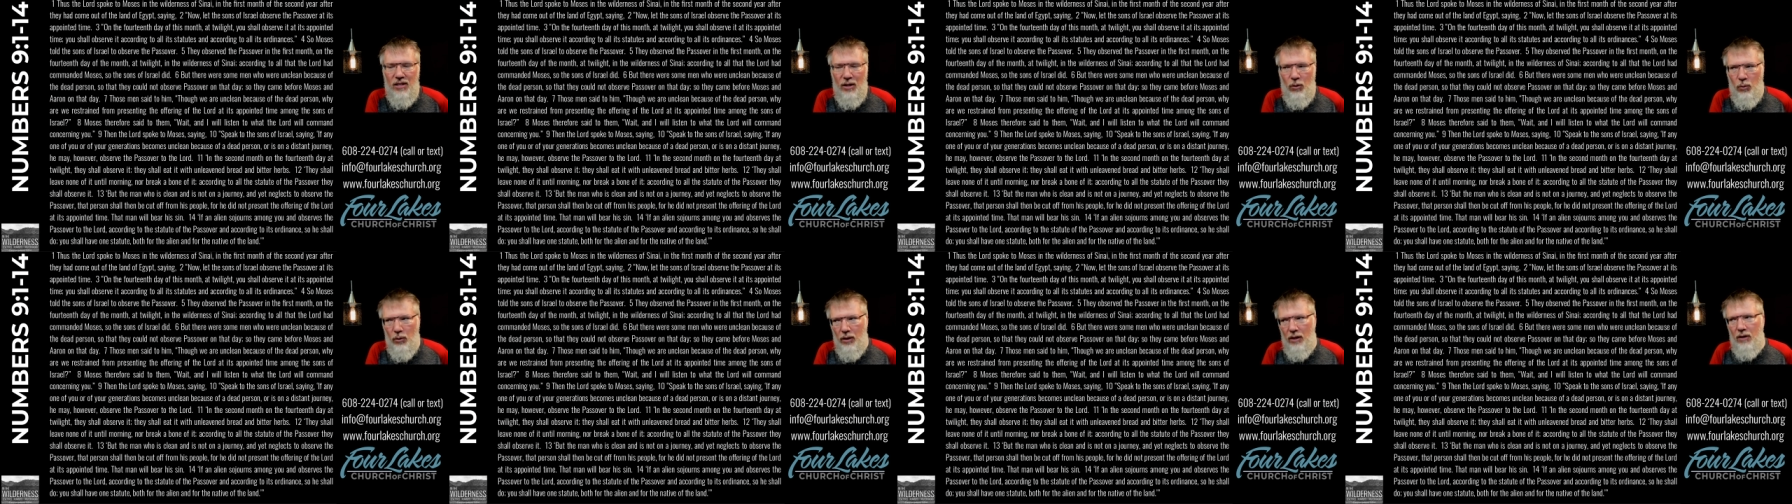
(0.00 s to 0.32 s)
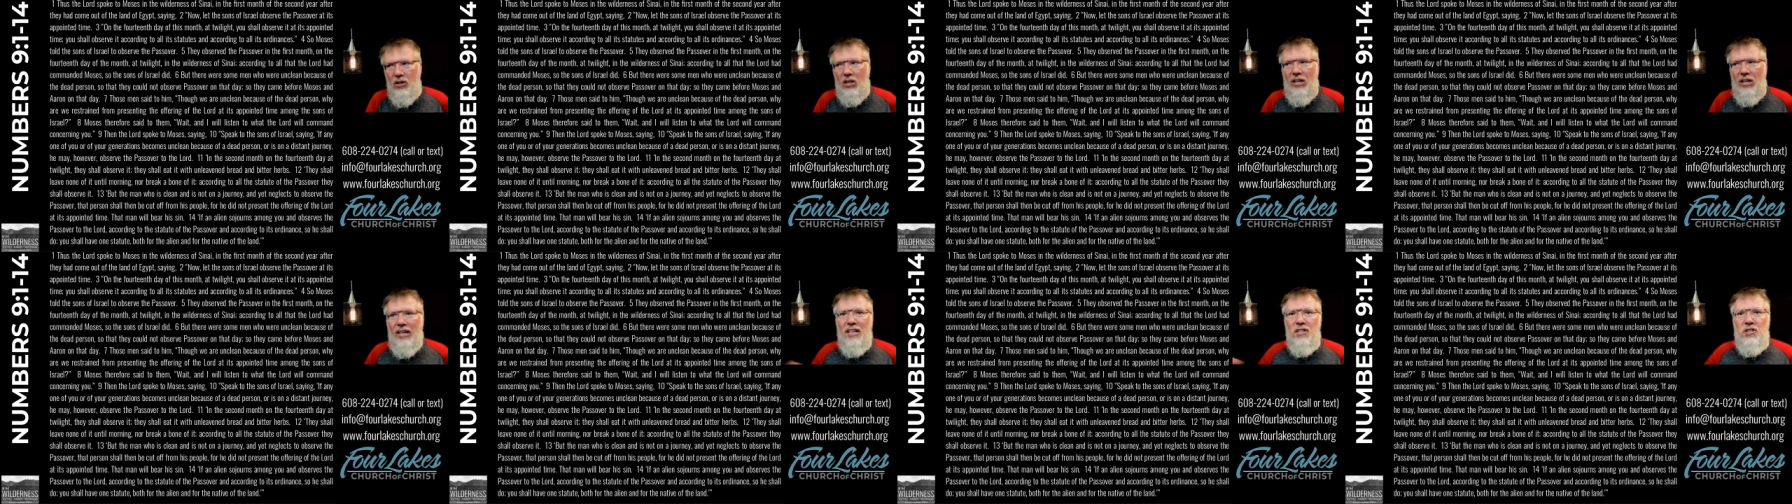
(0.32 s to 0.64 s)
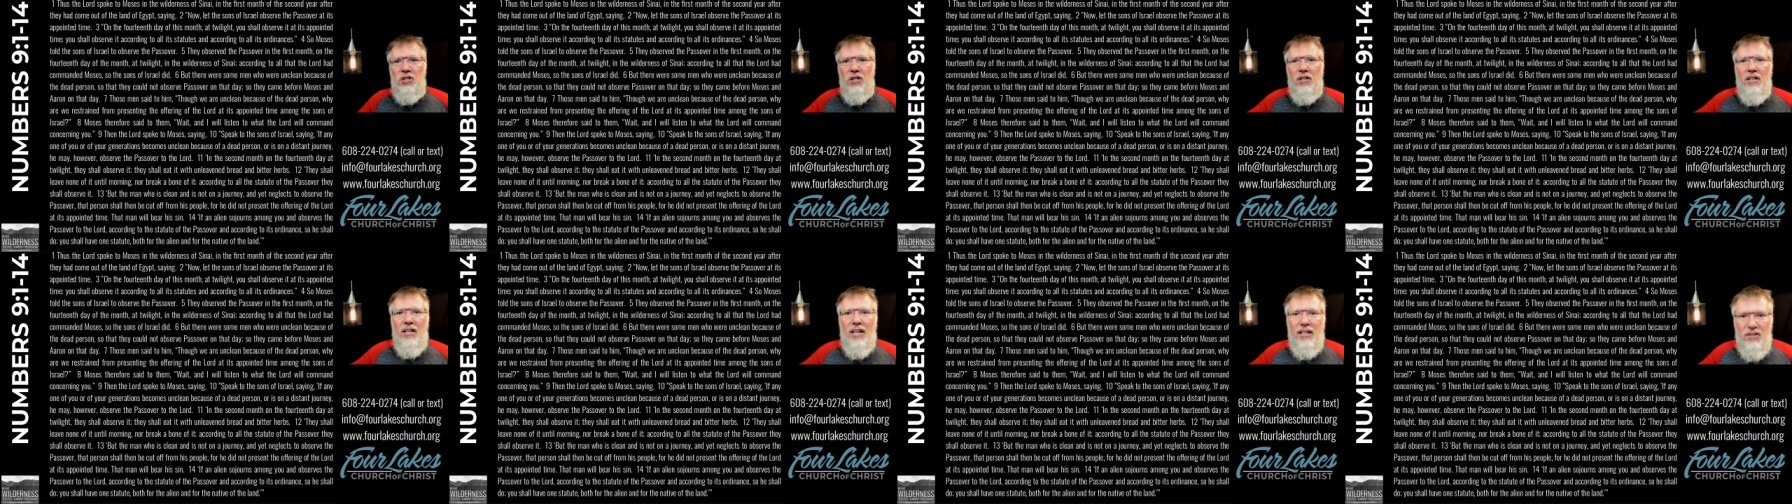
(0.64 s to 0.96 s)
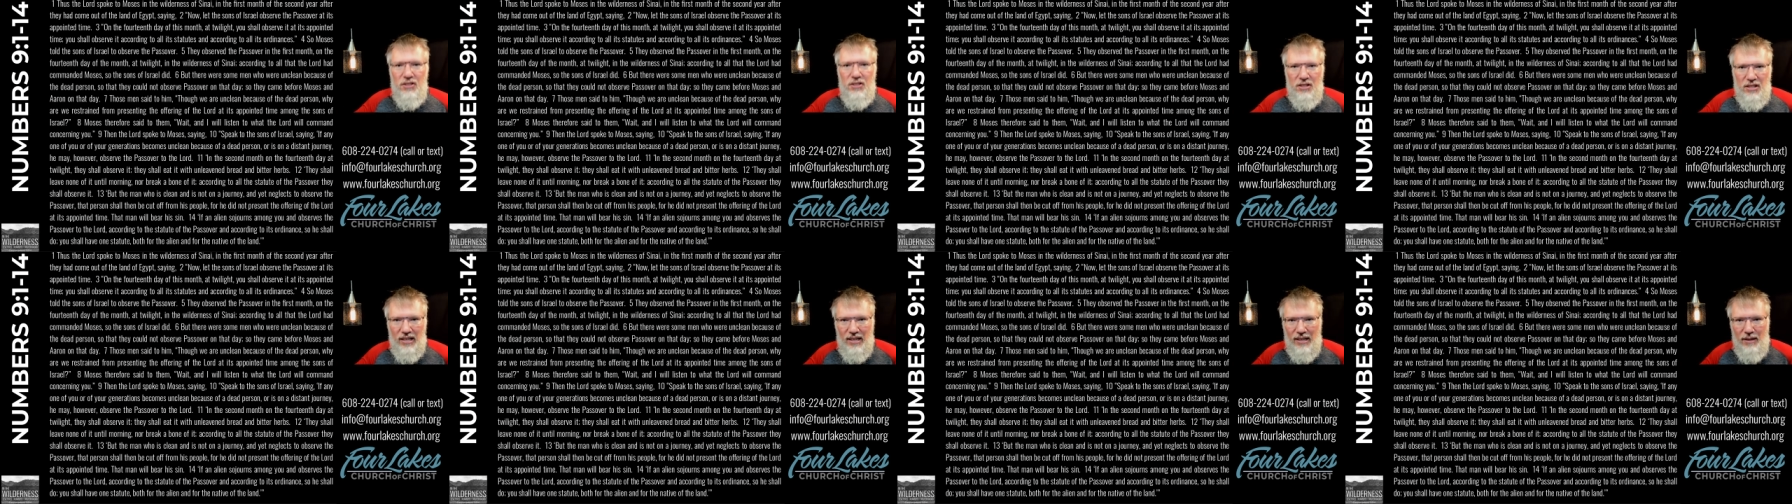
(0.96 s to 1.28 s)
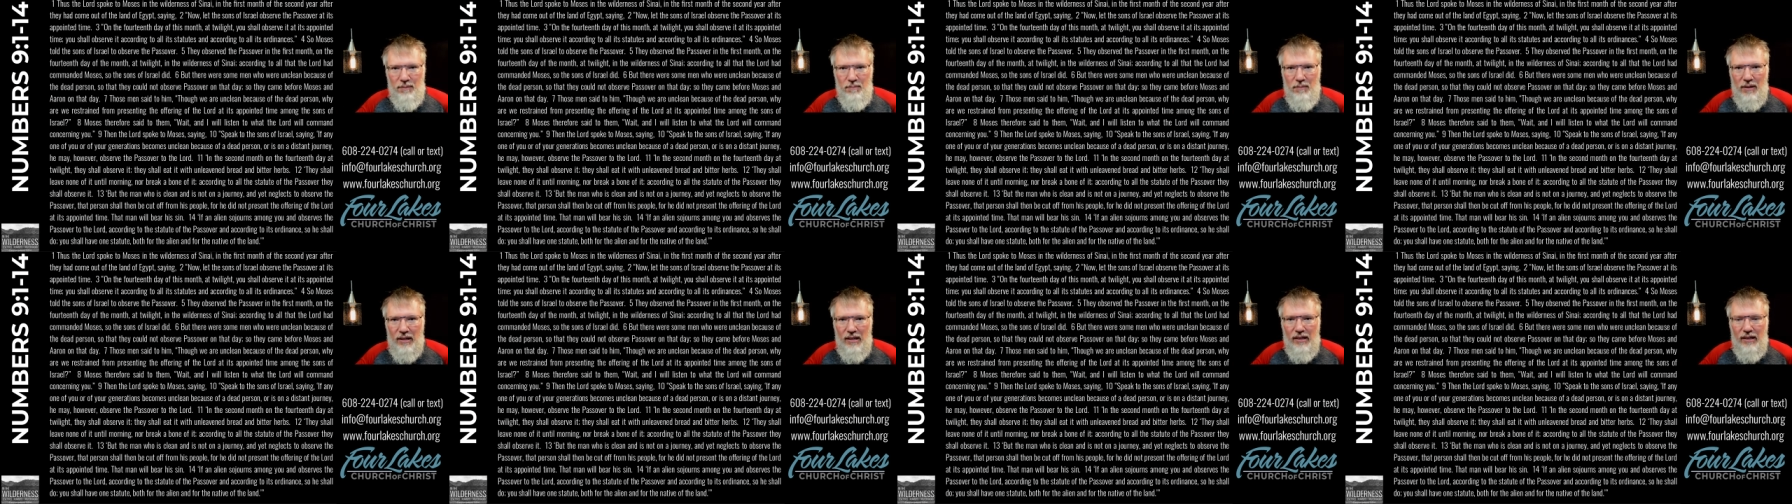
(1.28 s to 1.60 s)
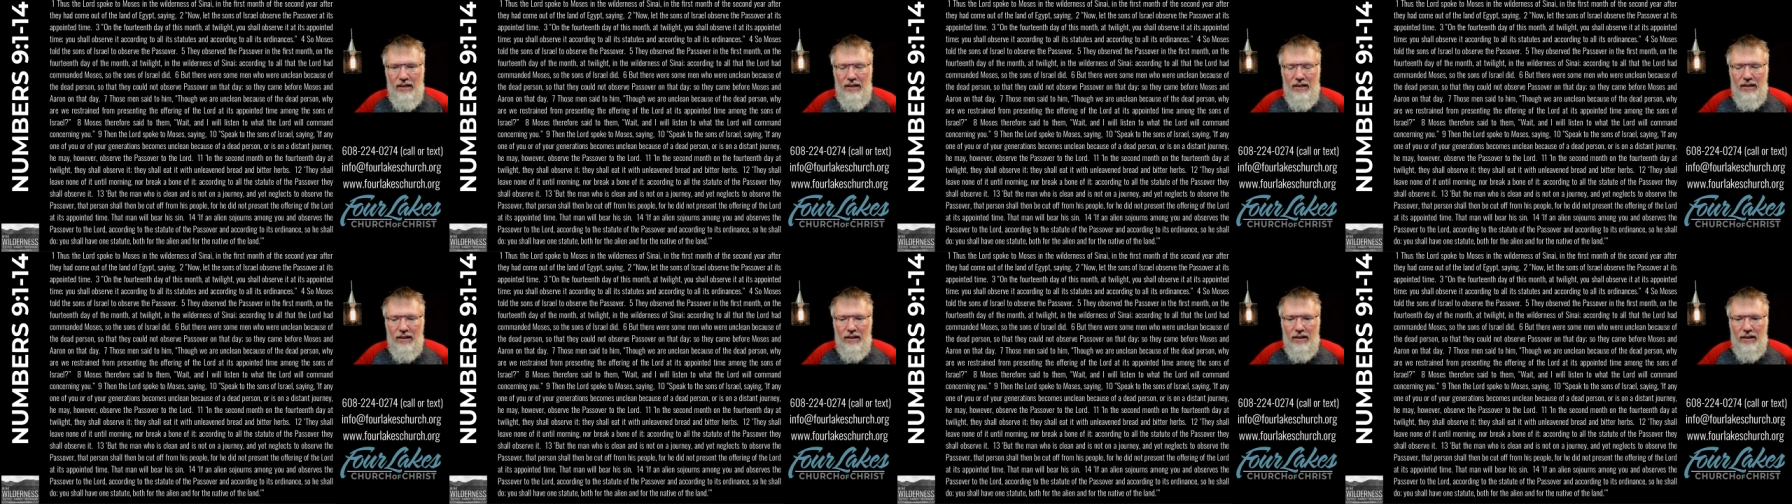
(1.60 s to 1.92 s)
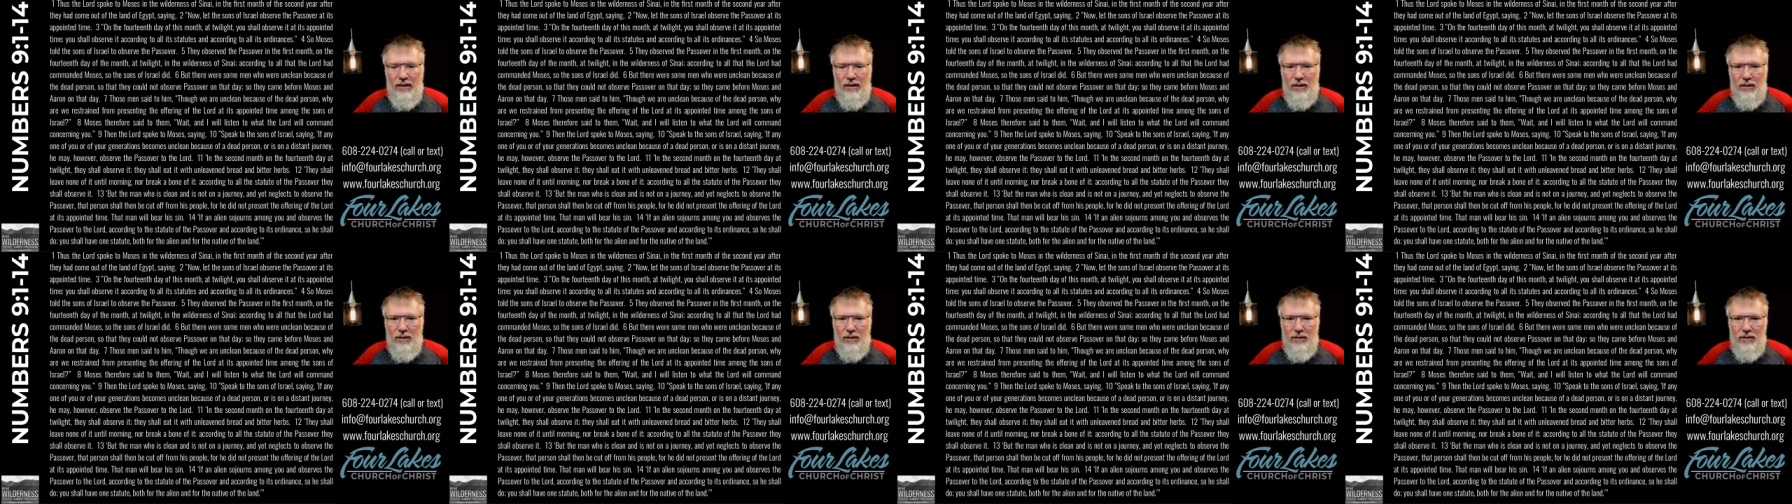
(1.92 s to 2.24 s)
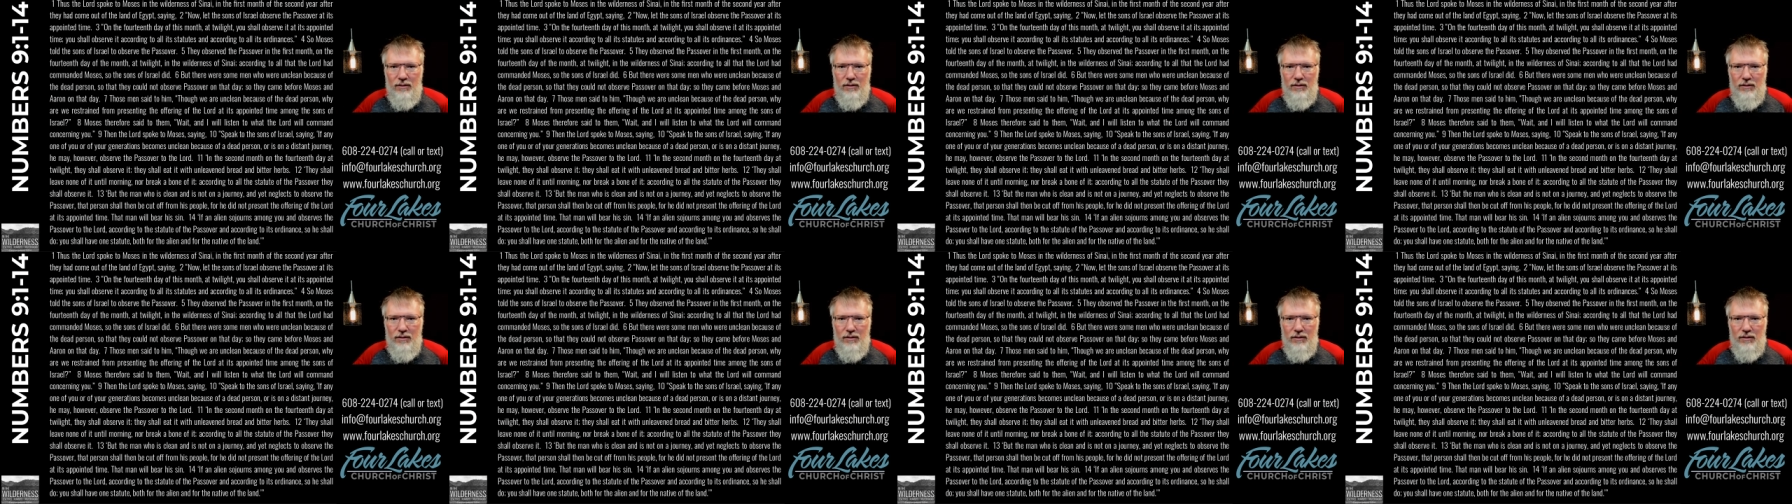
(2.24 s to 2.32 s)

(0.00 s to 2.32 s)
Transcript: well, I'll catch it next time, uh,